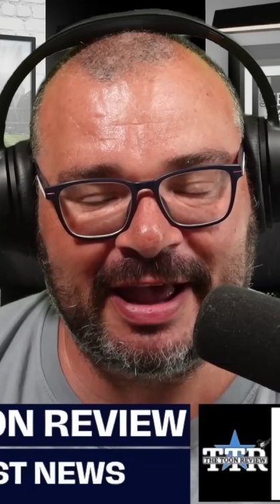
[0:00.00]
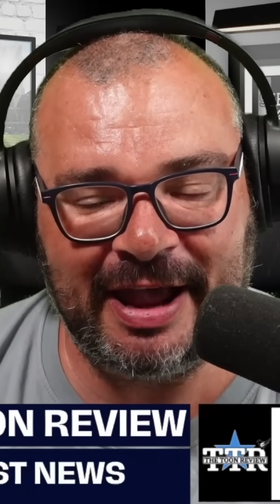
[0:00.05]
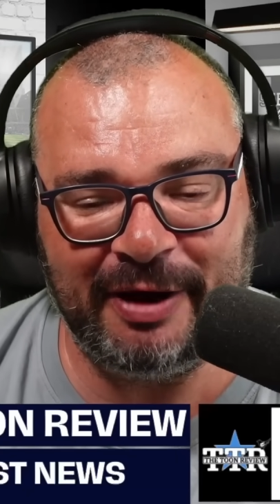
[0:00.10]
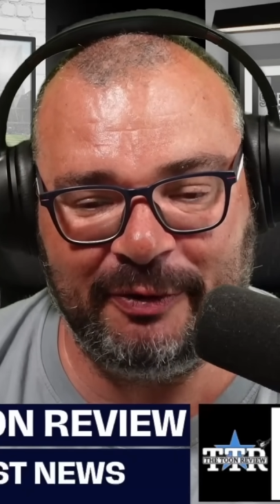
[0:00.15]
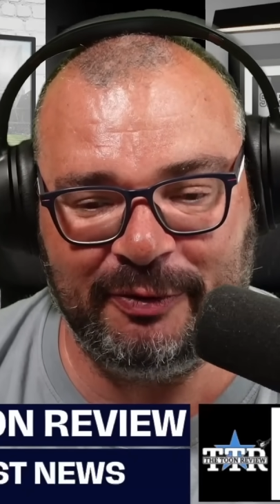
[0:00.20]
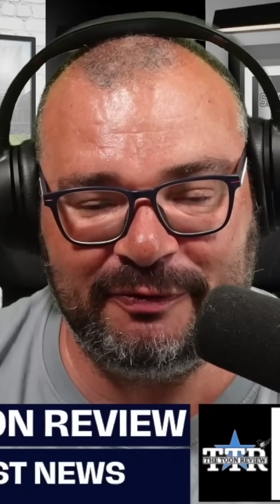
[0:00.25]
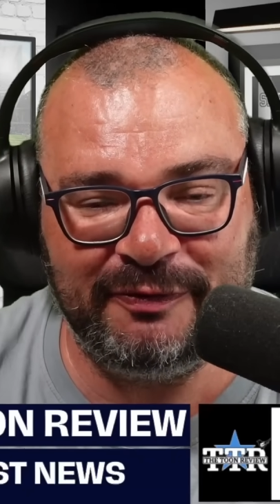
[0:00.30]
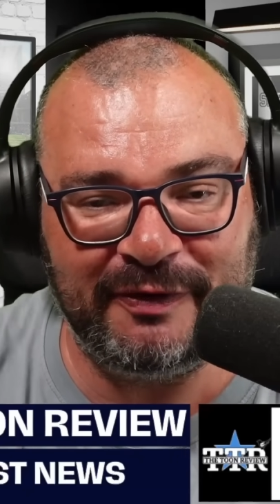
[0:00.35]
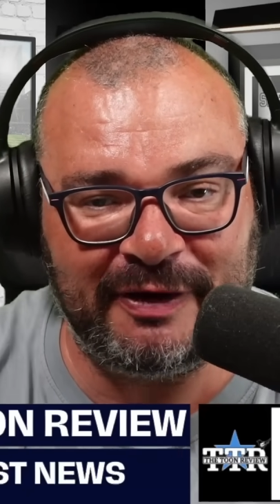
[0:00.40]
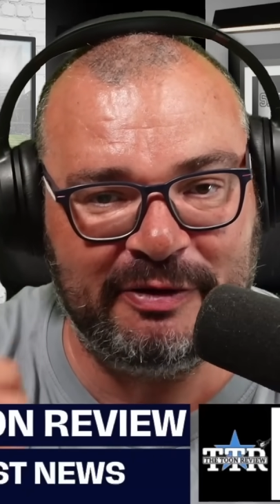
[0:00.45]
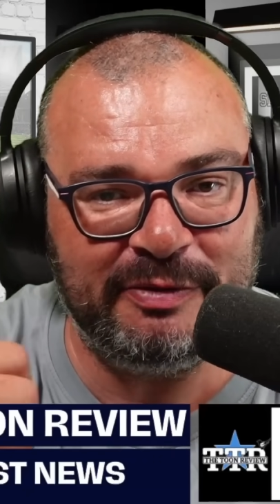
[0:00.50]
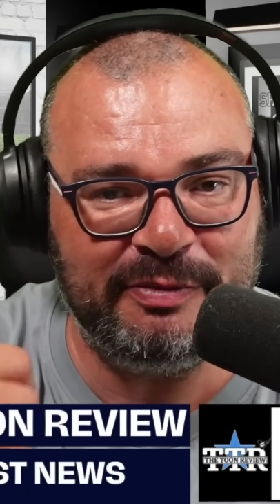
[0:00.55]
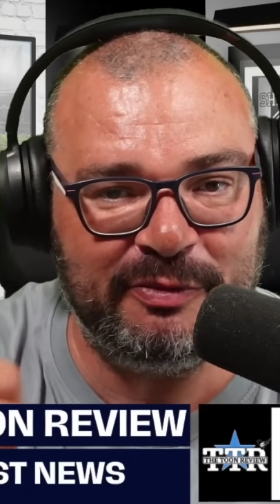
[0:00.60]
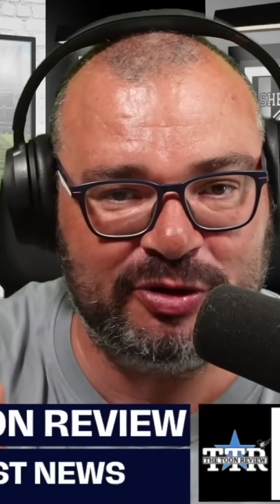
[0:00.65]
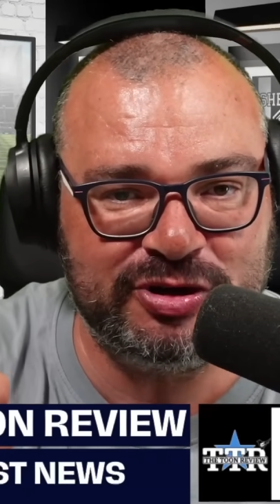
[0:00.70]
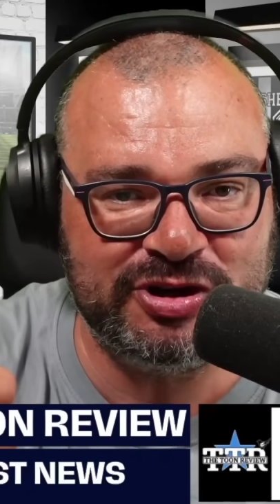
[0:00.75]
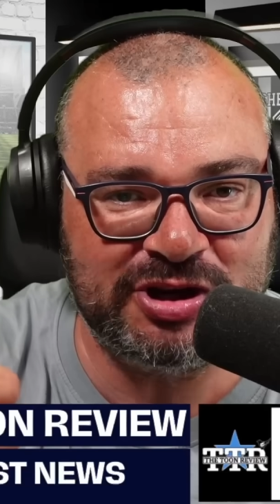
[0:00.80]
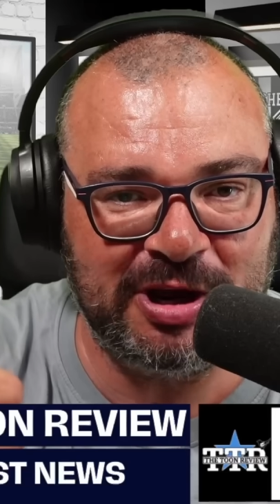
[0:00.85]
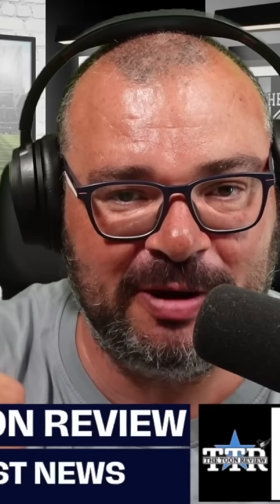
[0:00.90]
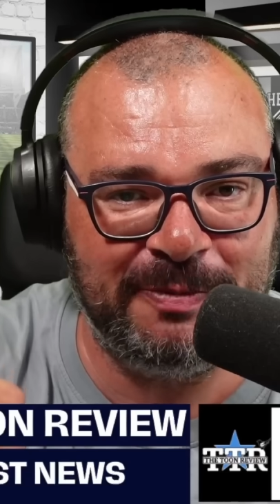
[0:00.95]
I would very
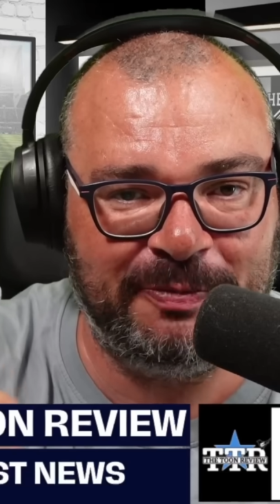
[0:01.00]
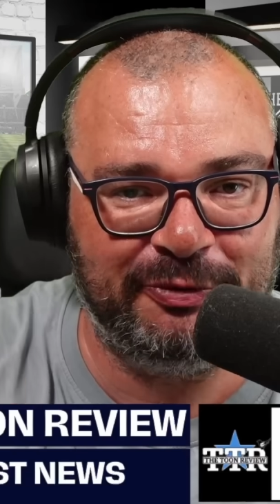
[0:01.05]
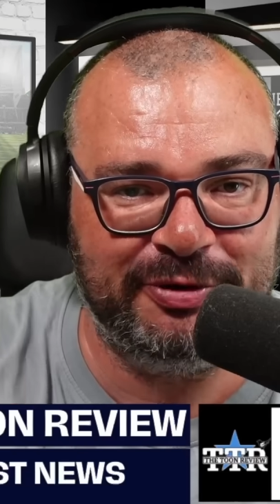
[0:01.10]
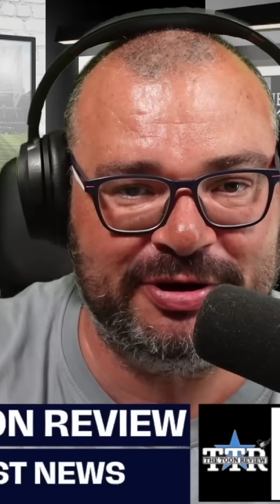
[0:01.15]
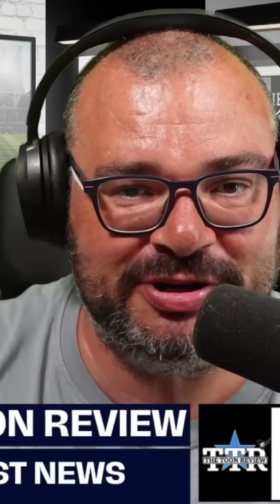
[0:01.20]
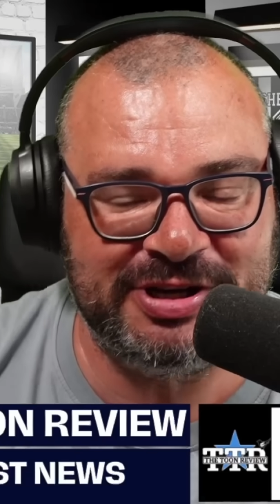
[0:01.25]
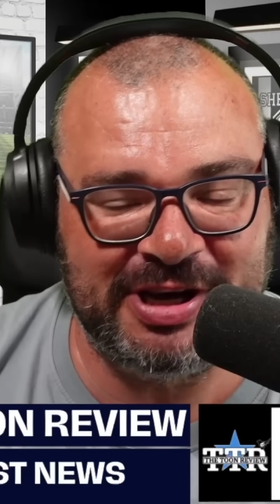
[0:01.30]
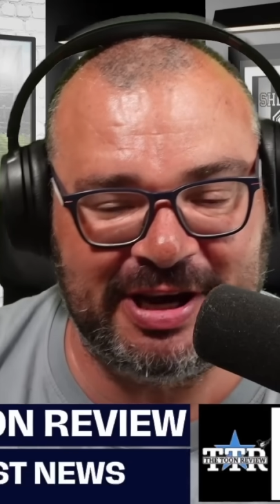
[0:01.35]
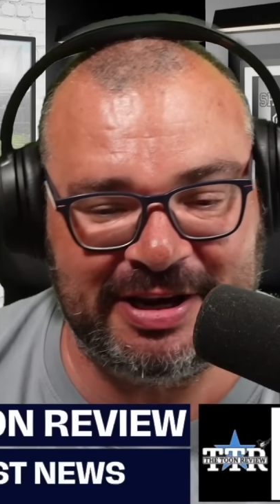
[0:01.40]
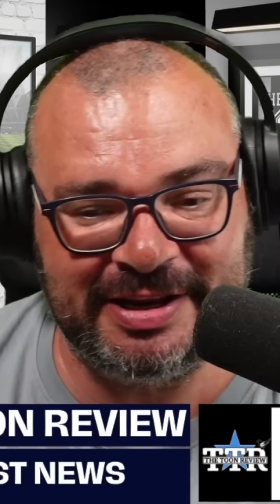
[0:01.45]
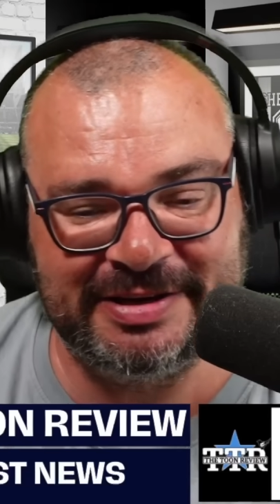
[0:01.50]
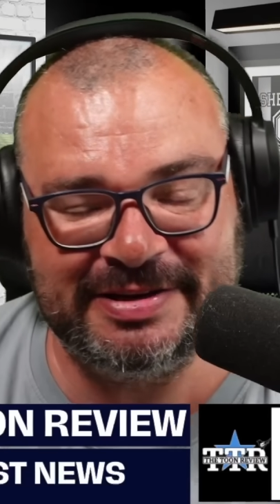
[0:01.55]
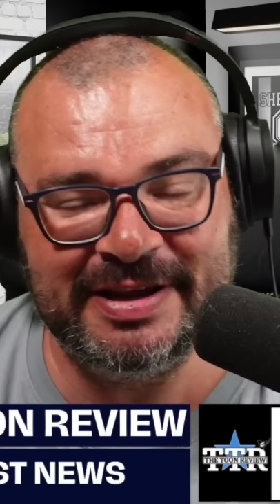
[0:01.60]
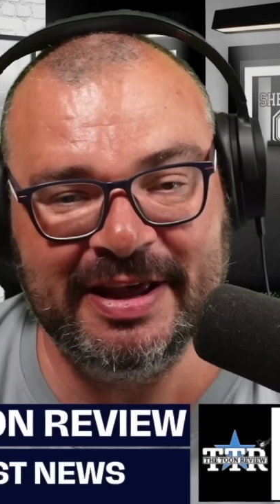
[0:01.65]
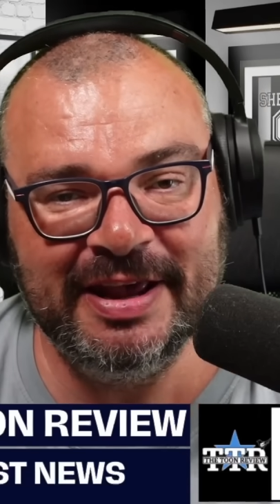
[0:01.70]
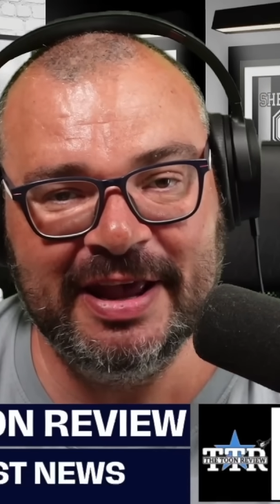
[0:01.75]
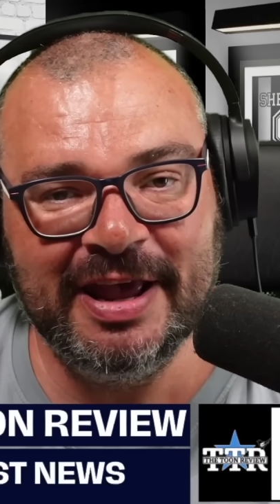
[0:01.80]
much appreciate it.